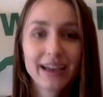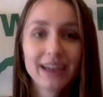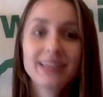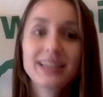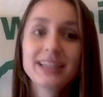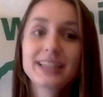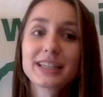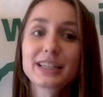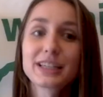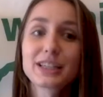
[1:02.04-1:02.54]

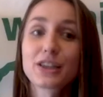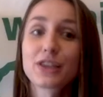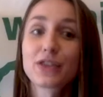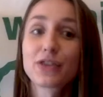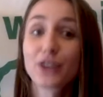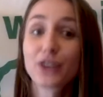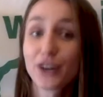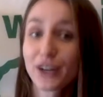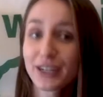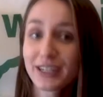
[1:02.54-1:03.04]
This is the
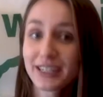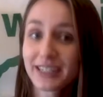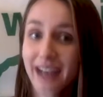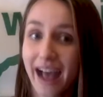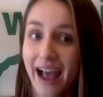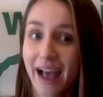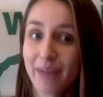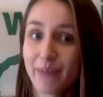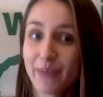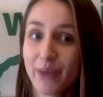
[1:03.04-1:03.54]
third
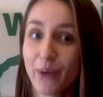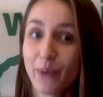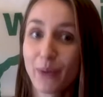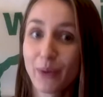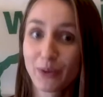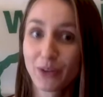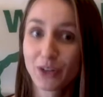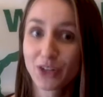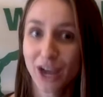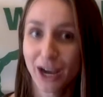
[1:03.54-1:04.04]
time that we
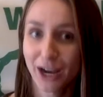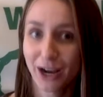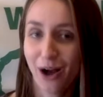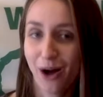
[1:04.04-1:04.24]
will check